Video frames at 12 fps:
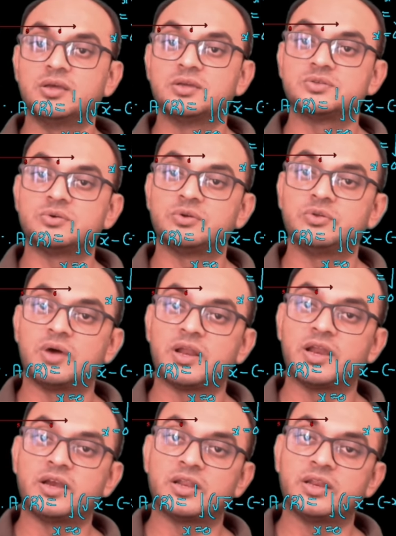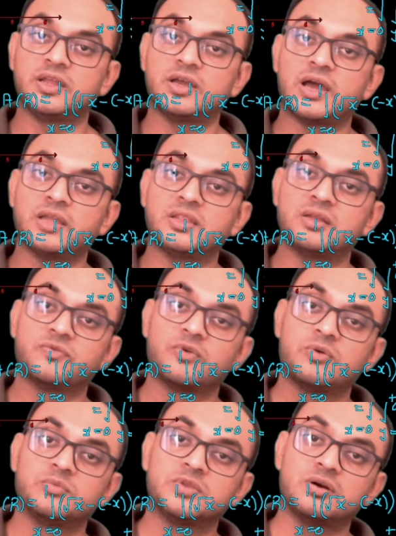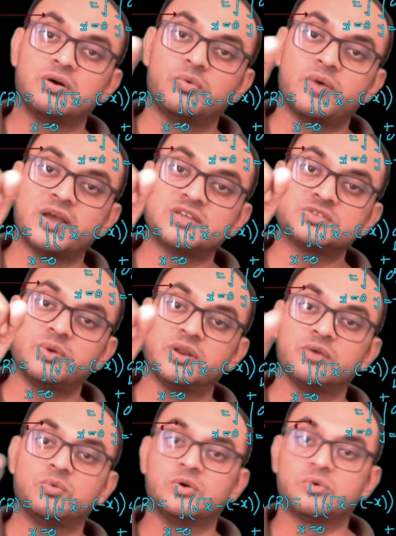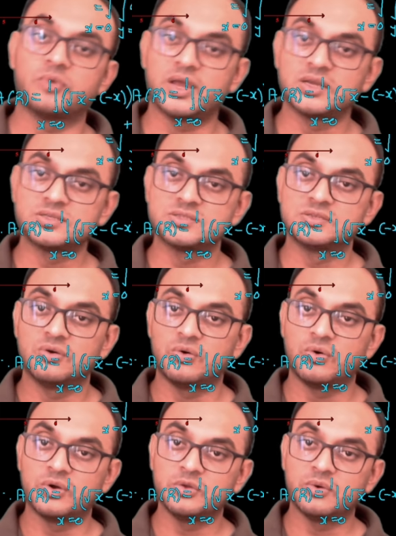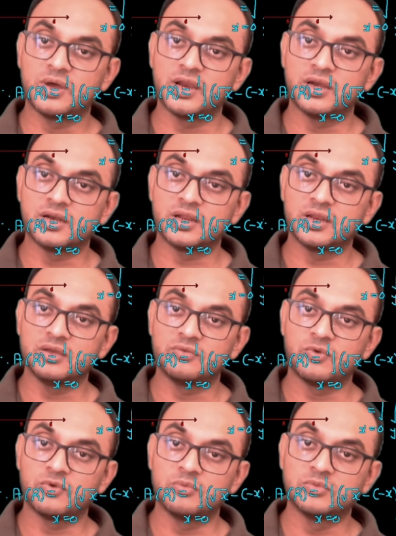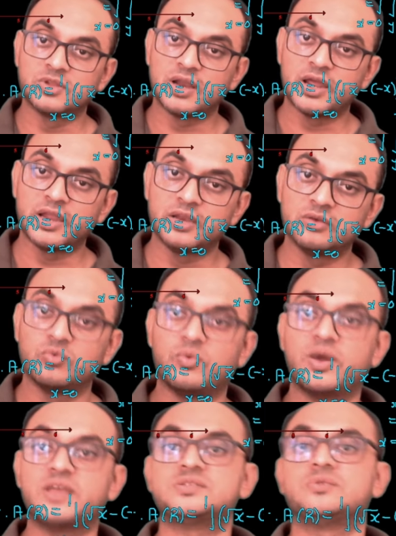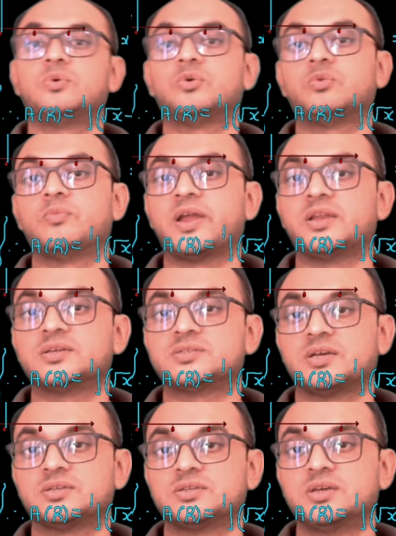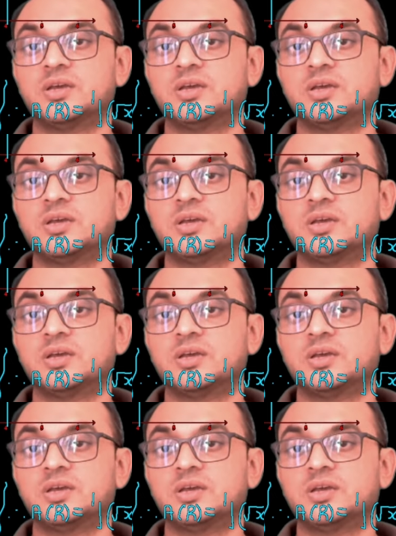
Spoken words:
So you are entering either from the curve y square equal to x, or you are entering from the line y is equal to minus x.